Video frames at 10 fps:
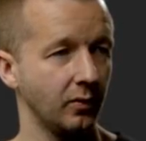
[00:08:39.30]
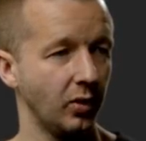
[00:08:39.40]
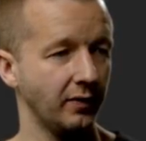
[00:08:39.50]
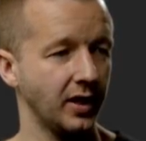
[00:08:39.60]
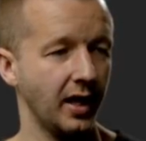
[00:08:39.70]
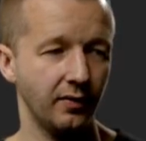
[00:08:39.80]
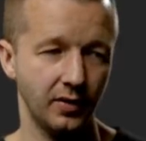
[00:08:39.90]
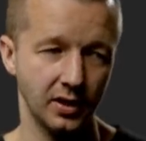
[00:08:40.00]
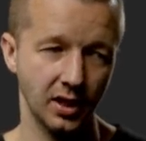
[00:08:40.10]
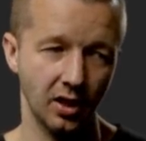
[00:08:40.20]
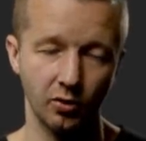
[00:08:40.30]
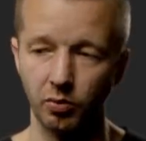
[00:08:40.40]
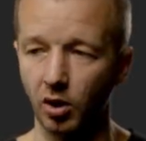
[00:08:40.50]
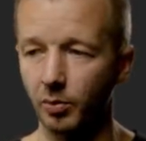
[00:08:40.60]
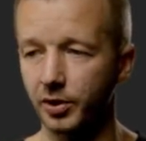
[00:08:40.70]
we have to have this other
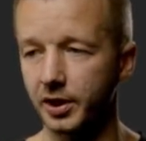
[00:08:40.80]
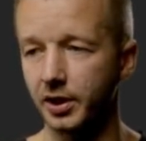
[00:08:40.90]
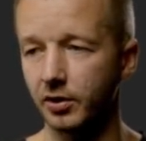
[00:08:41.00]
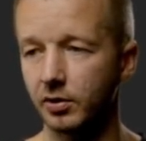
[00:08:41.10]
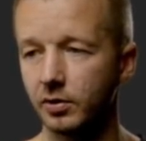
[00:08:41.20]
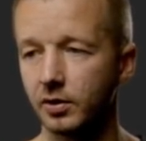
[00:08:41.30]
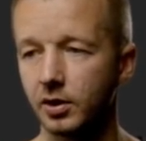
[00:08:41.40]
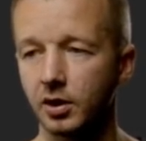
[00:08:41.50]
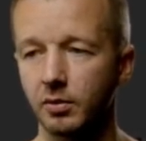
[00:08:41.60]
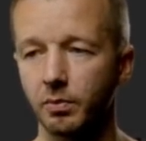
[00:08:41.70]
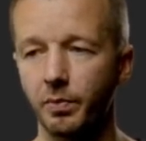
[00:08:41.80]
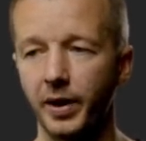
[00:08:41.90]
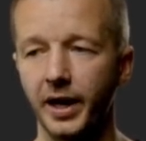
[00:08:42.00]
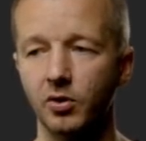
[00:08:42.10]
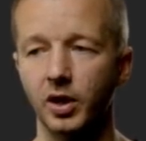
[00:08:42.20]
property here.
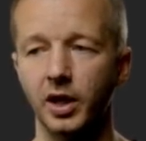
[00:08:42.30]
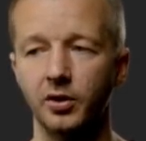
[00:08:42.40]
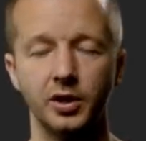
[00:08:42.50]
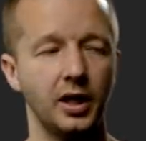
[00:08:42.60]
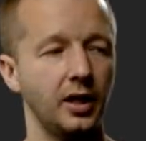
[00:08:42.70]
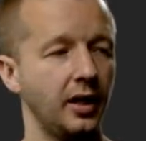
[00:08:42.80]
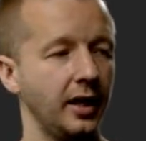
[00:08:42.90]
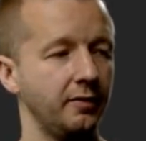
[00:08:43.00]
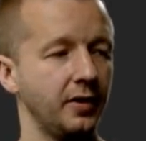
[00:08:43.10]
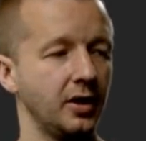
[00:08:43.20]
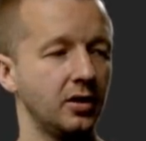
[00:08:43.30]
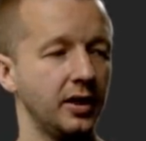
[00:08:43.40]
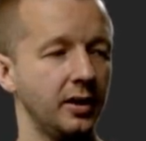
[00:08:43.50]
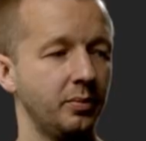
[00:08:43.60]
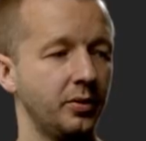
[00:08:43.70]
Background hyphen
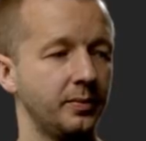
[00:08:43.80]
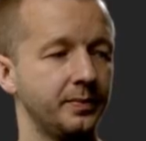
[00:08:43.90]
clip.